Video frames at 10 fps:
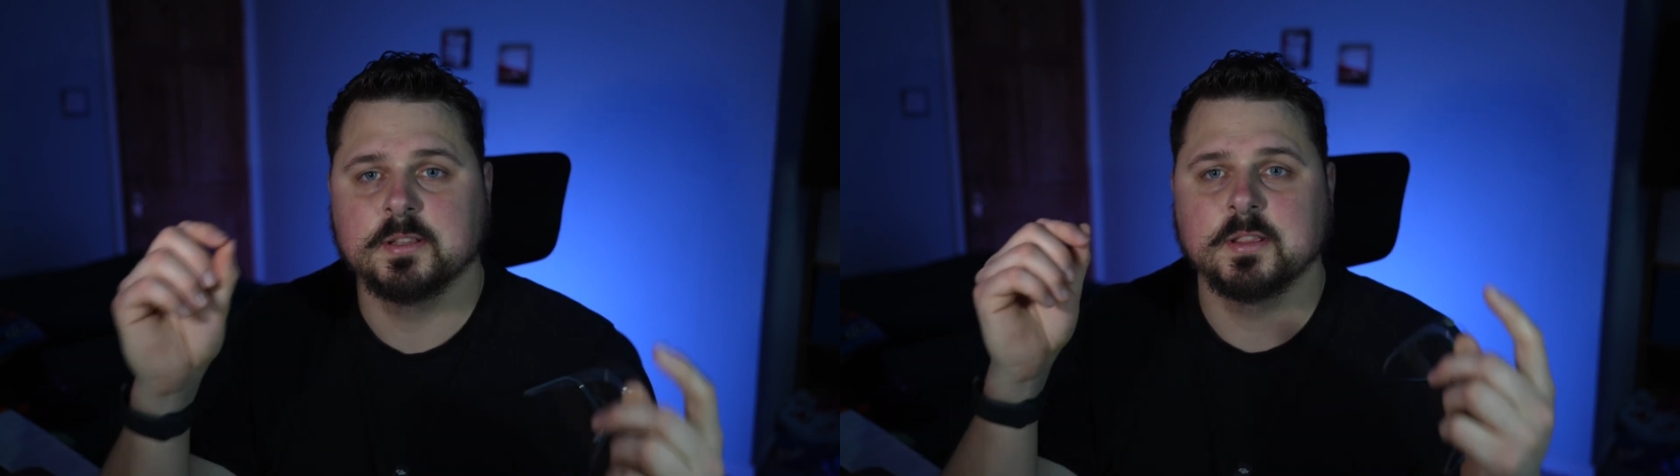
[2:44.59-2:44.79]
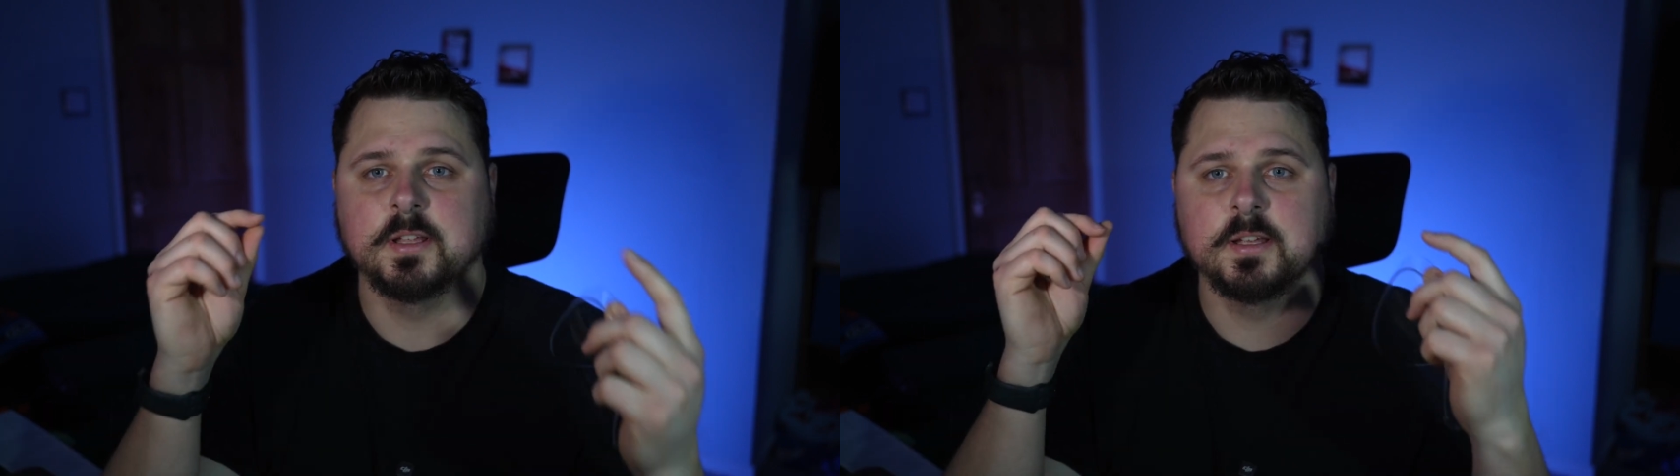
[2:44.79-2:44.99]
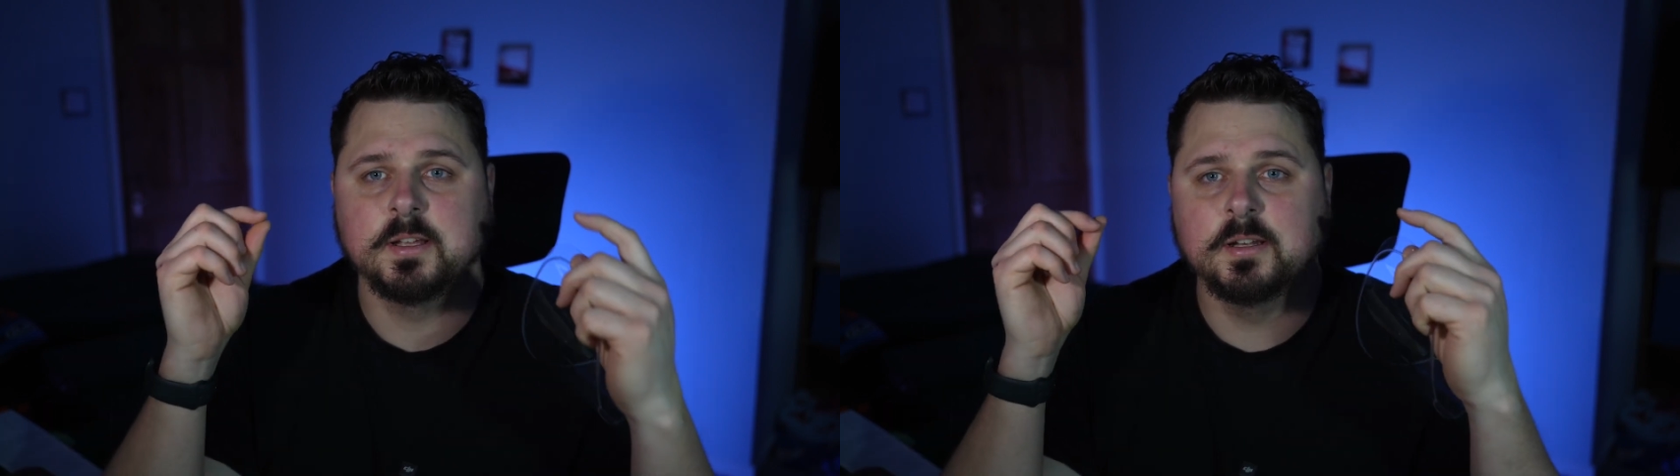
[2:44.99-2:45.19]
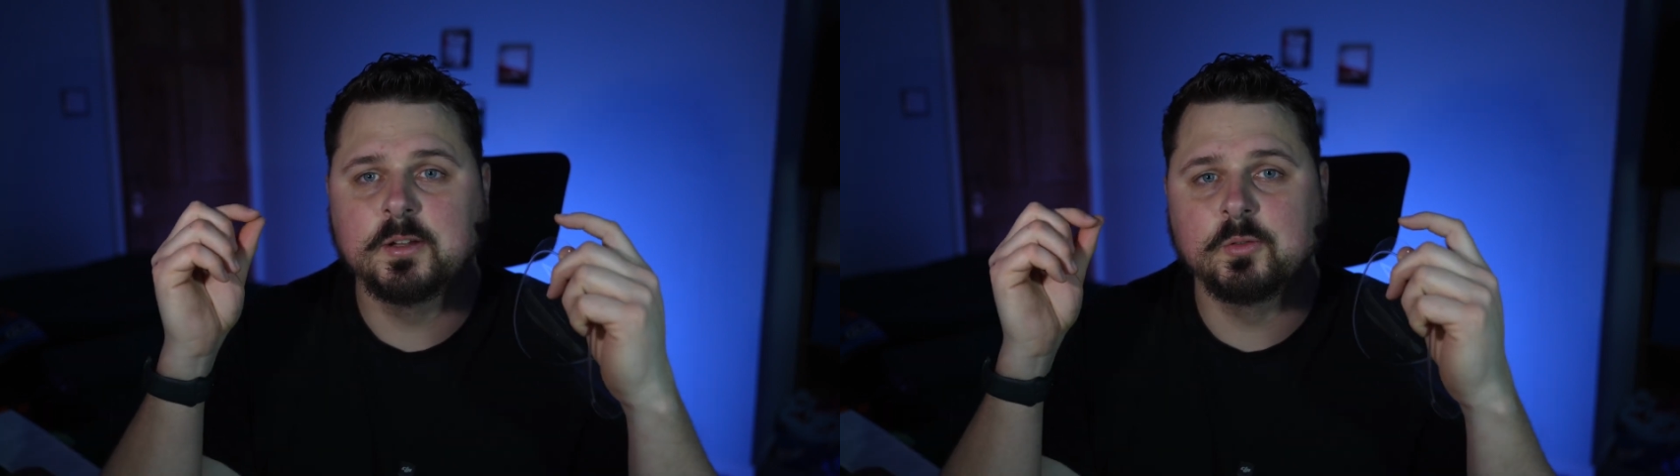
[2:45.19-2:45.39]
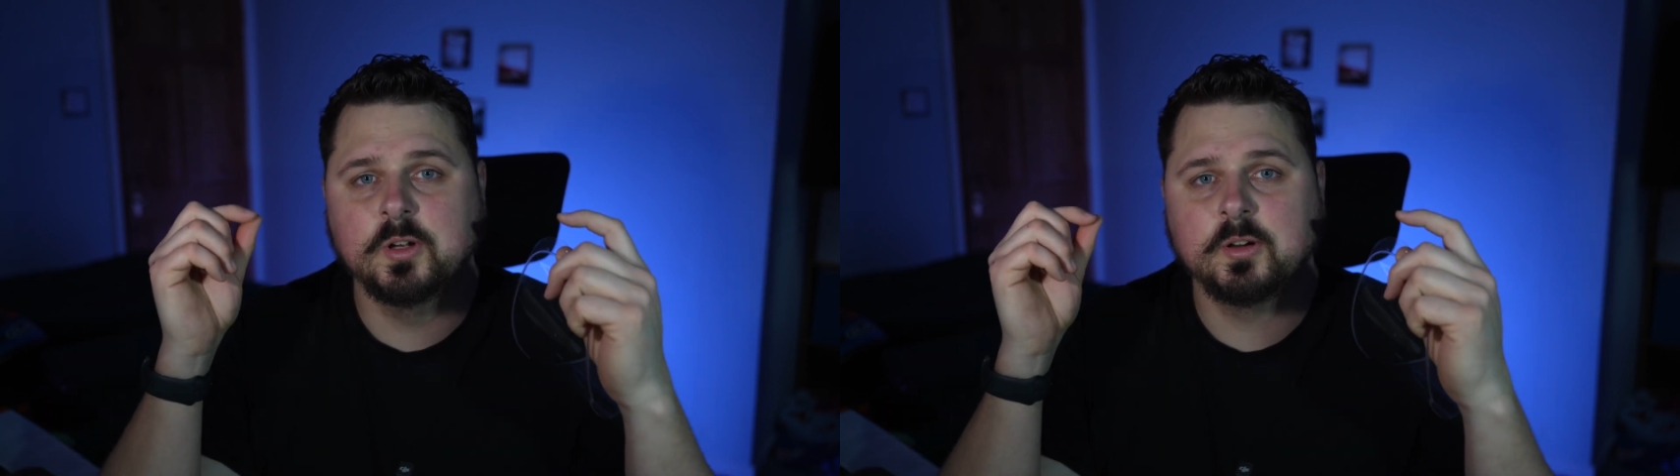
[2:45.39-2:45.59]
the
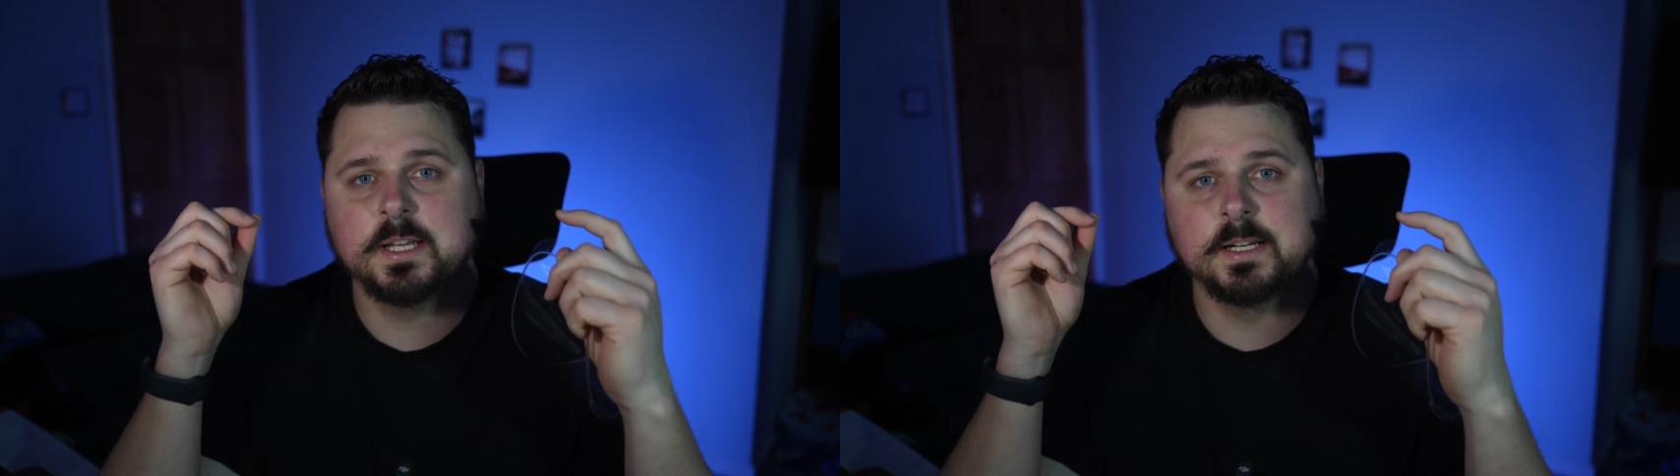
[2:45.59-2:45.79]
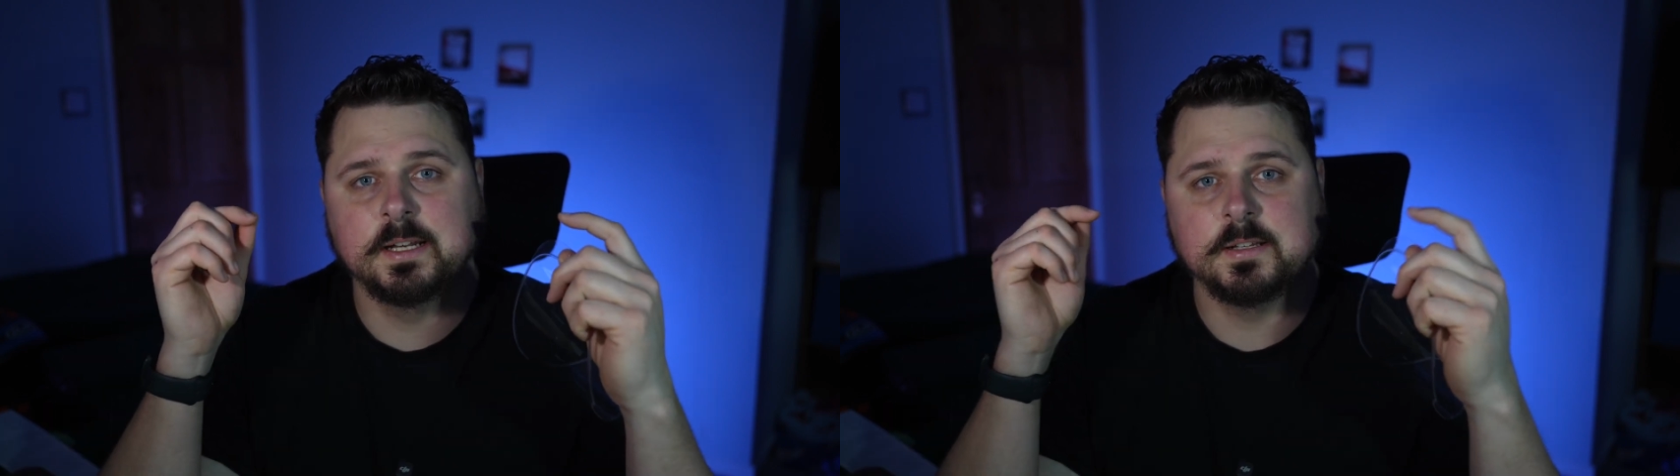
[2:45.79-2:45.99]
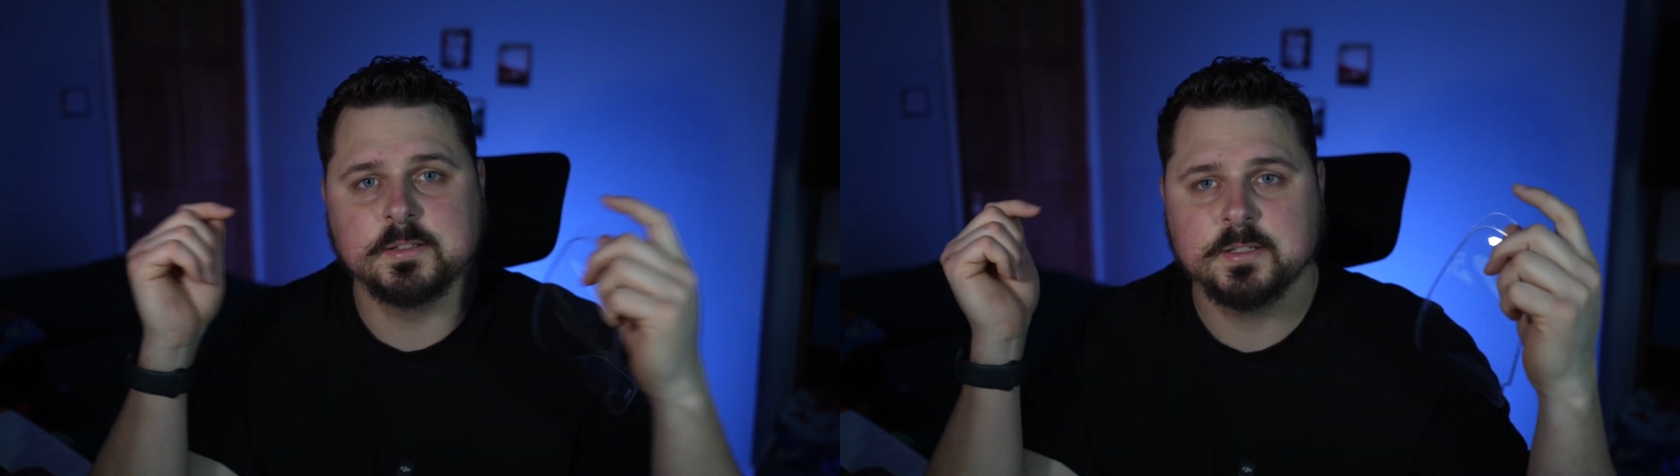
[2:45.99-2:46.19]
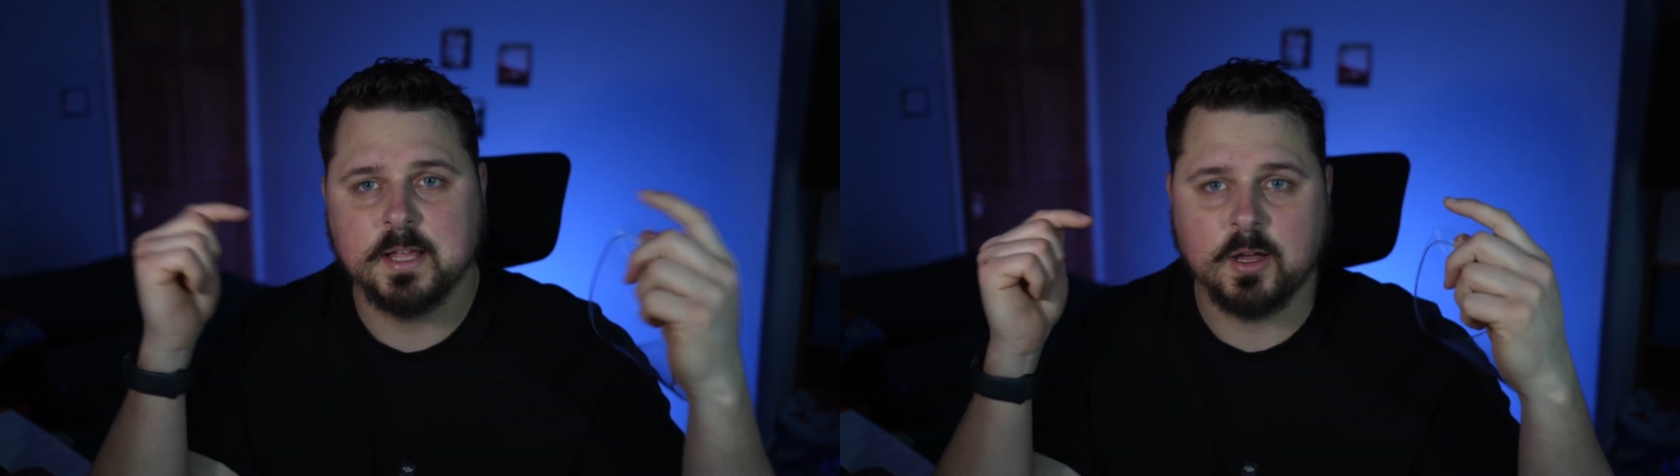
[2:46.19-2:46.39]
little locking nuts that